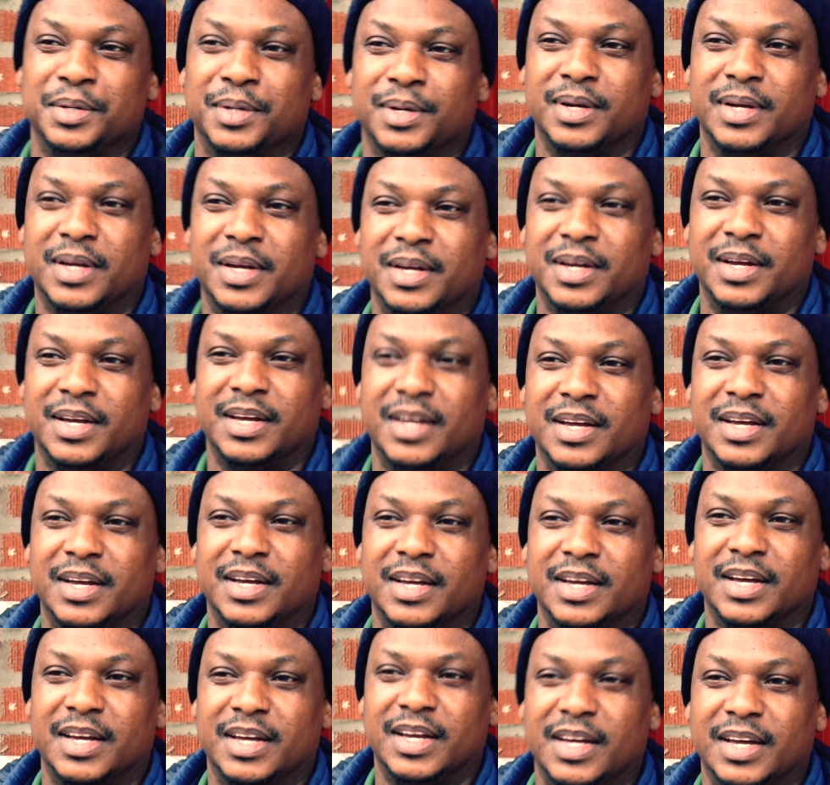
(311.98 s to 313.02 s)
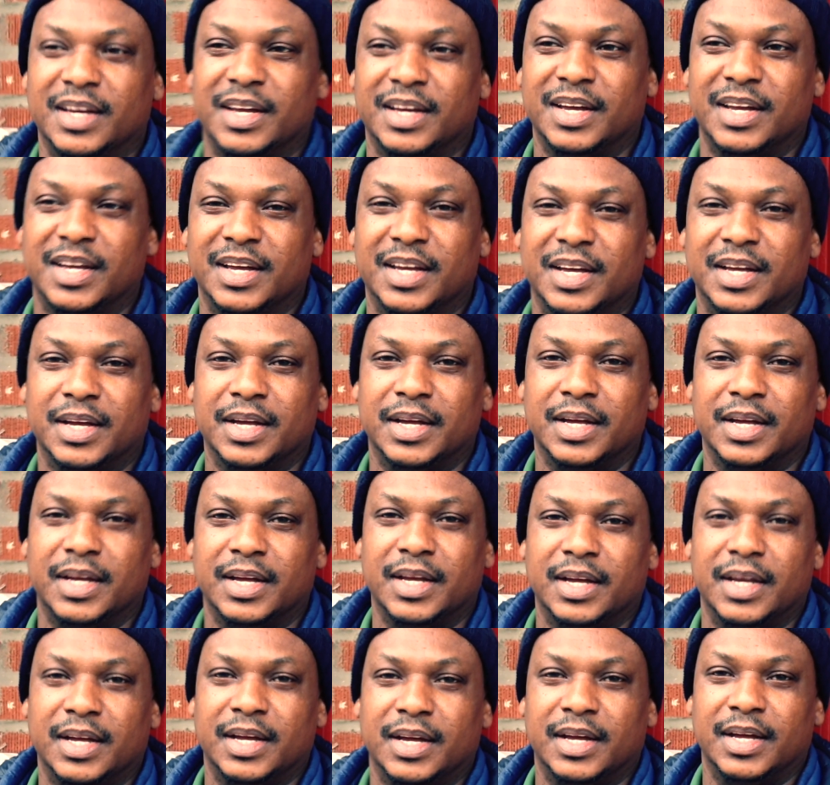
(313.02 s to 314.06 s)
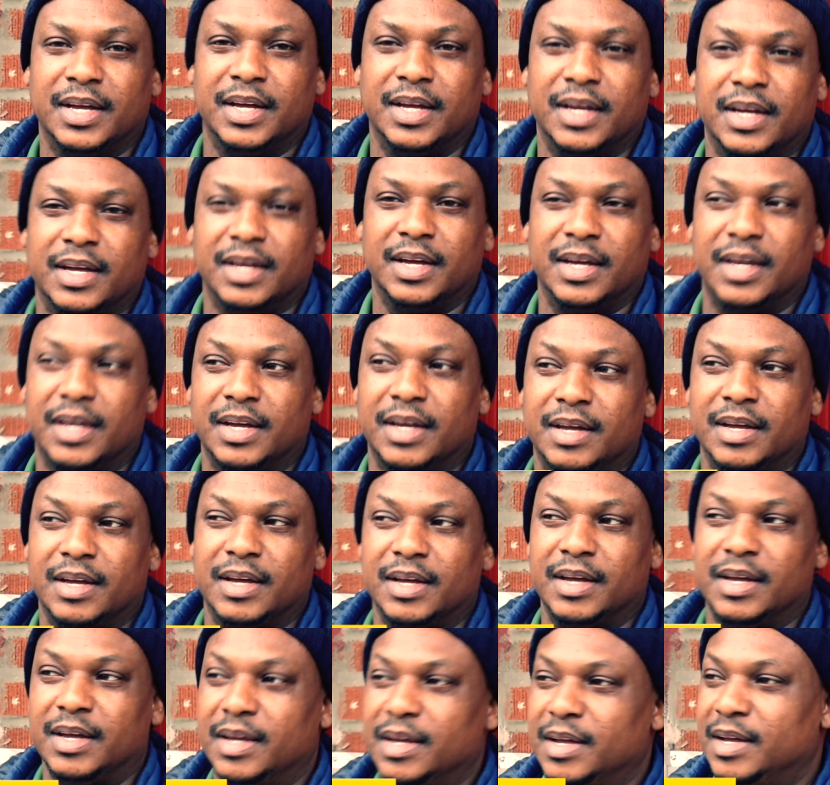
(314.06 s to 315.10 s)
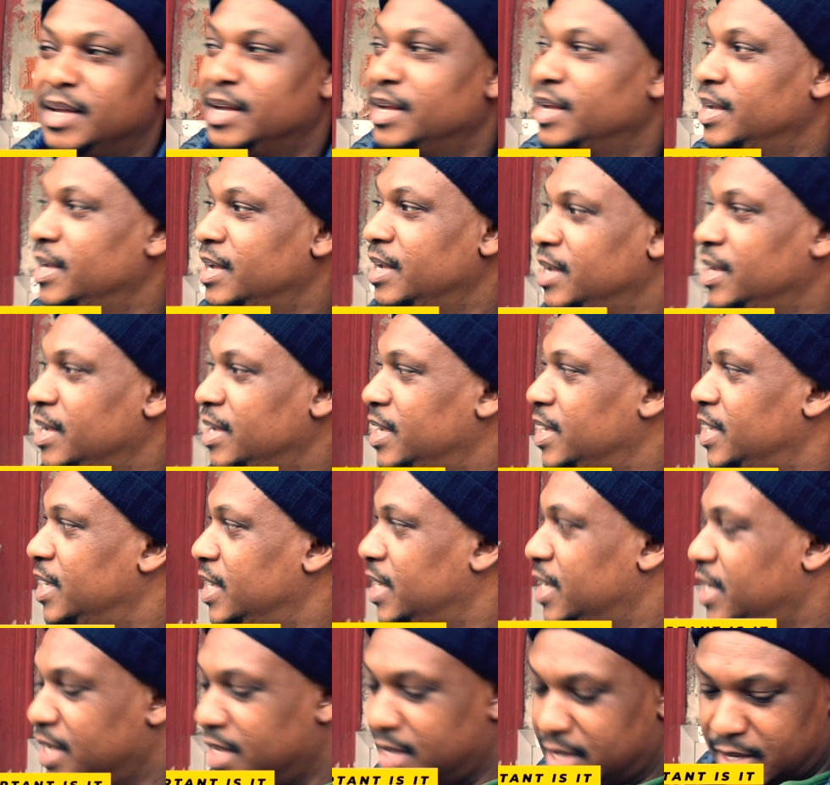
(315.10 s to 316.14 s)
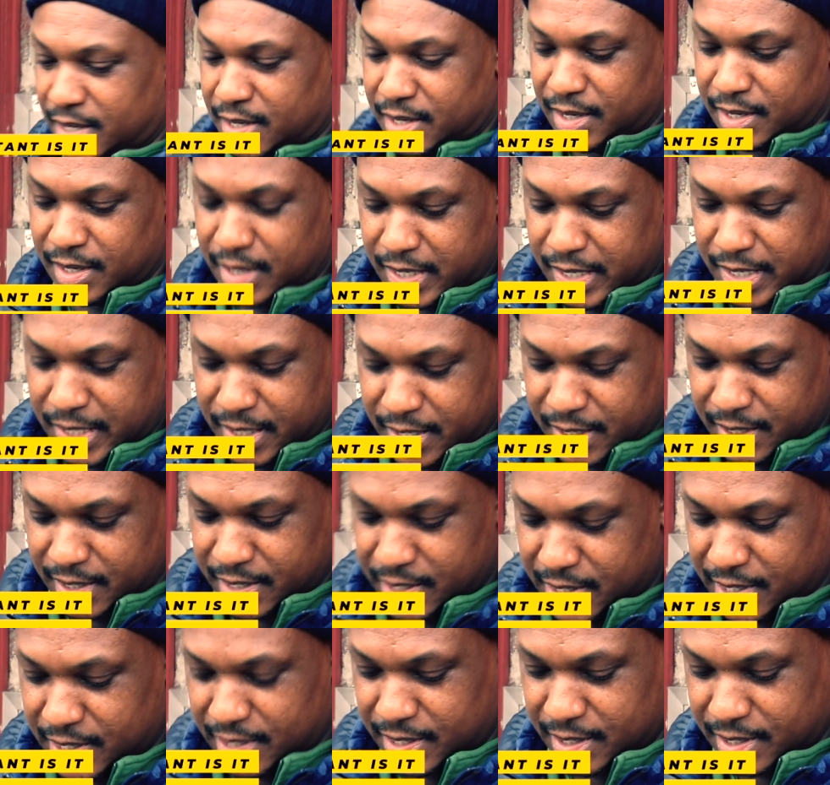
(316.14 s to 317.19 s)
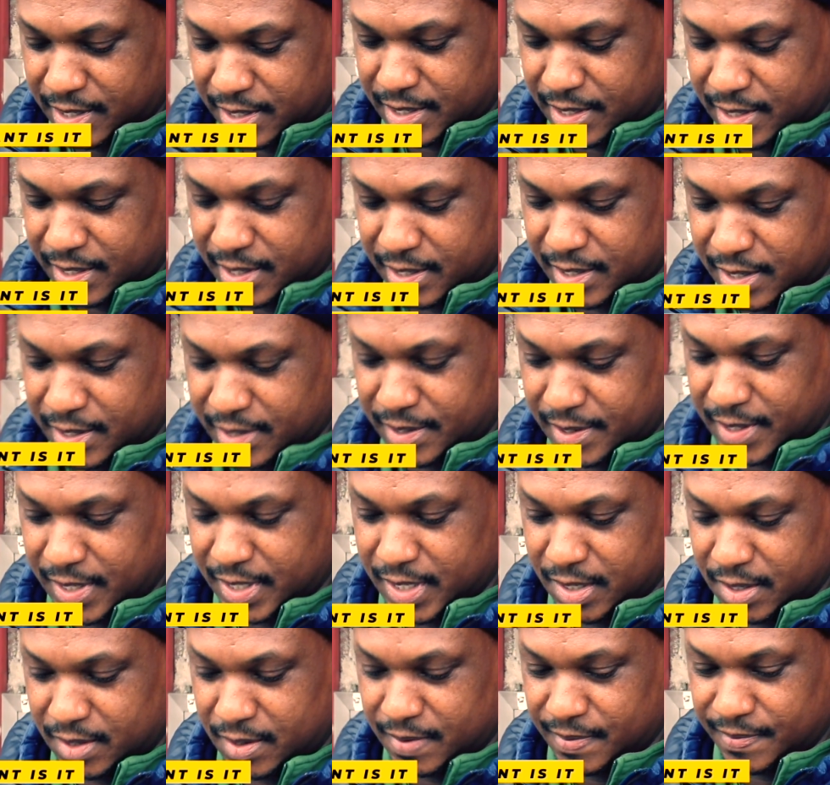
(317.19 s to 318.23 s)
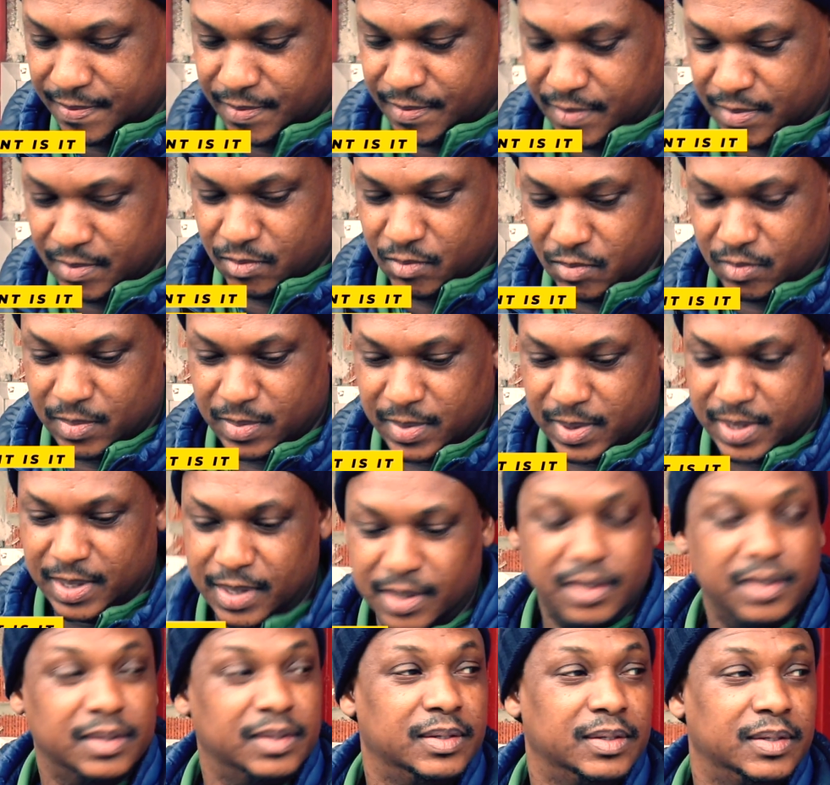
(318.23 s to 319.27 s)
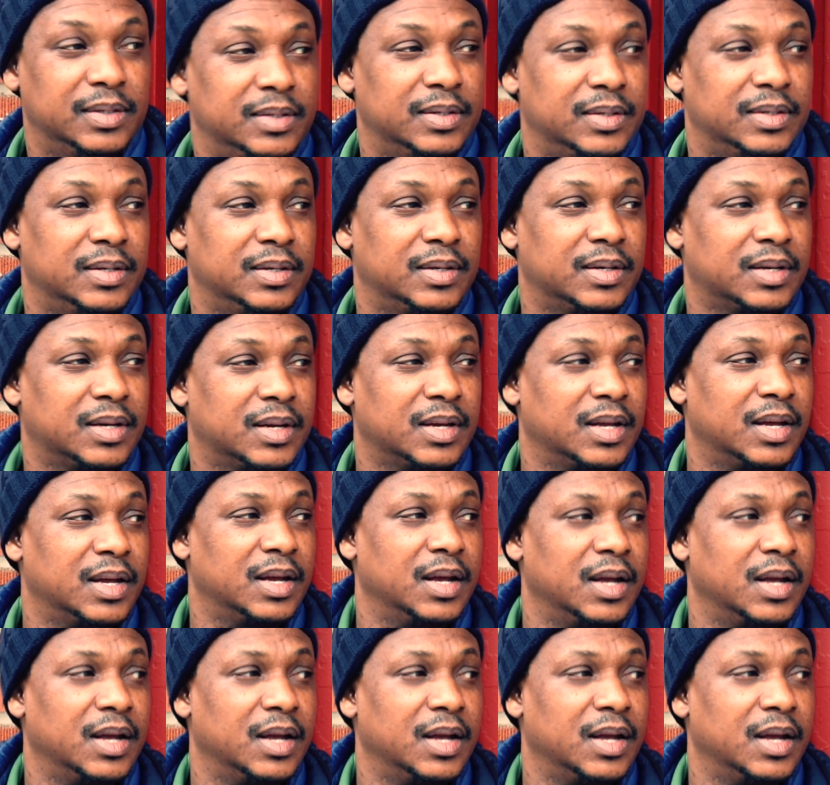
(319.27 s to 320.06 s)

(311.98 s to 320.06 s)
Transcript: how important is it to be relevant in the streets in Jamaica, and how is the best way for your artists to go about doing that?